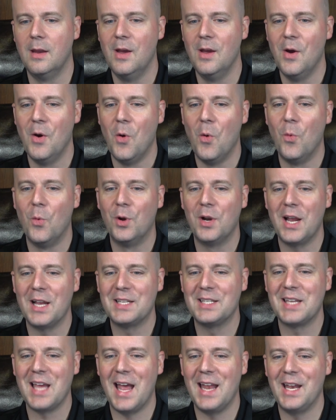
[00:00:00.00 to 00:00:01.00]
Would I
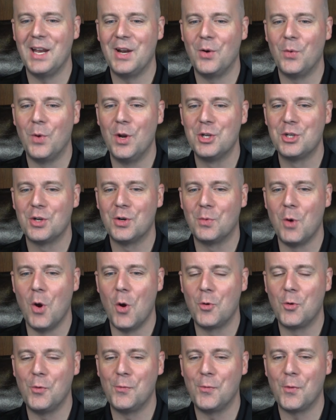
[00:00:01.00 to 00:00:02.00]
sign an original
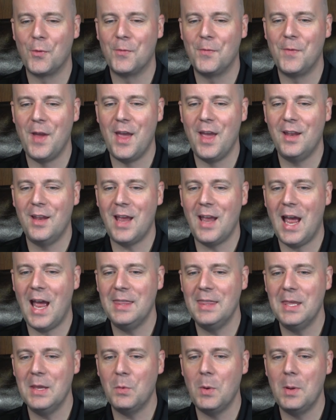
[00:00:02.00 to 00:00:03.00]
Roku for a fan? I
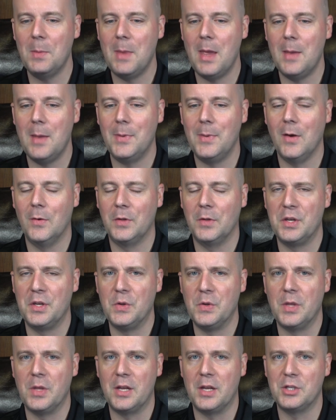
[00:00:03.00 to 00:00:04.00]
think we may be able to do
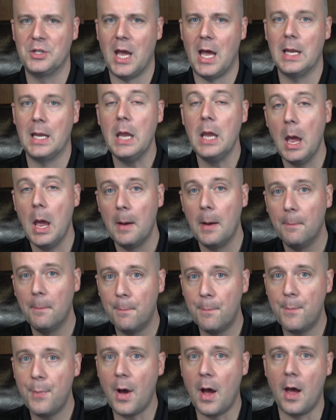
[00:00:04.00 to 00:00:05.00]
that, John.
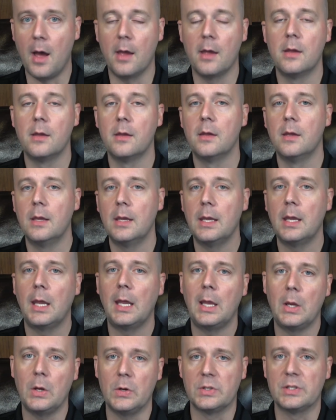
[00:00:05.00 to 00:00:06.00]
But
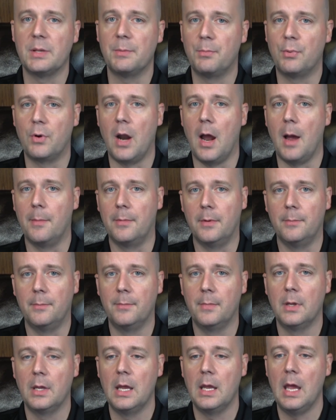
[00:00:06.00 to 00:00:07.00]
here's the problem.
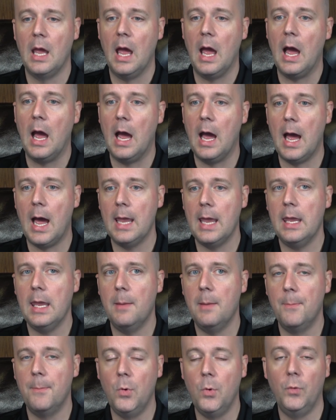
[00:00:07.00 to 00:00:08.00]
I am
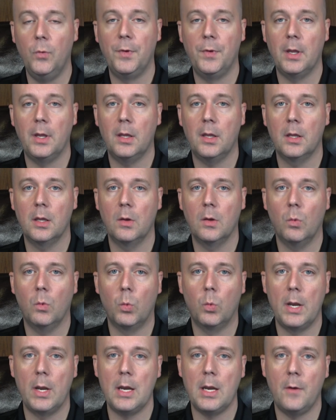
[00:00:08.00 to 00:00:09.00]
moving
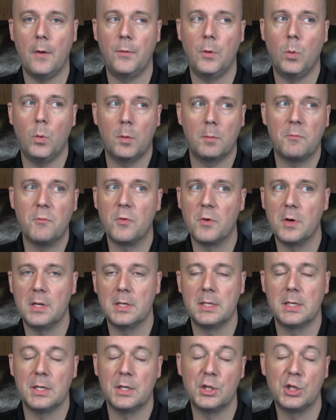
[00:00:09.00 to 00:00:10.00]
right now. If you would, for
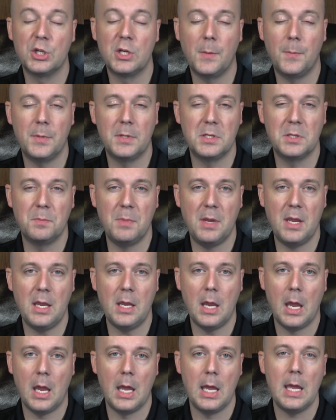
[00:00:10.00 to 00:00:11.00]
instance, ship it to
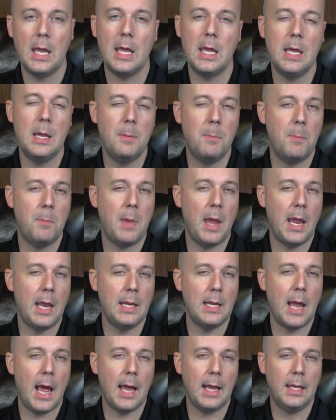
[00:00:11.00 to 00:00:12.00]
me, it may
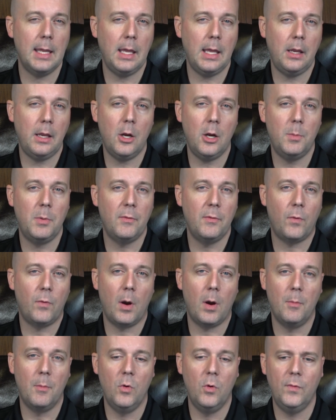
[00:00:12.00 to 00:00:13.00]
not get here before
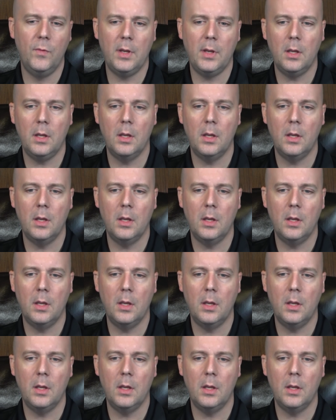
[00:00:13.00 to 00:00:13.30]
I'm moving.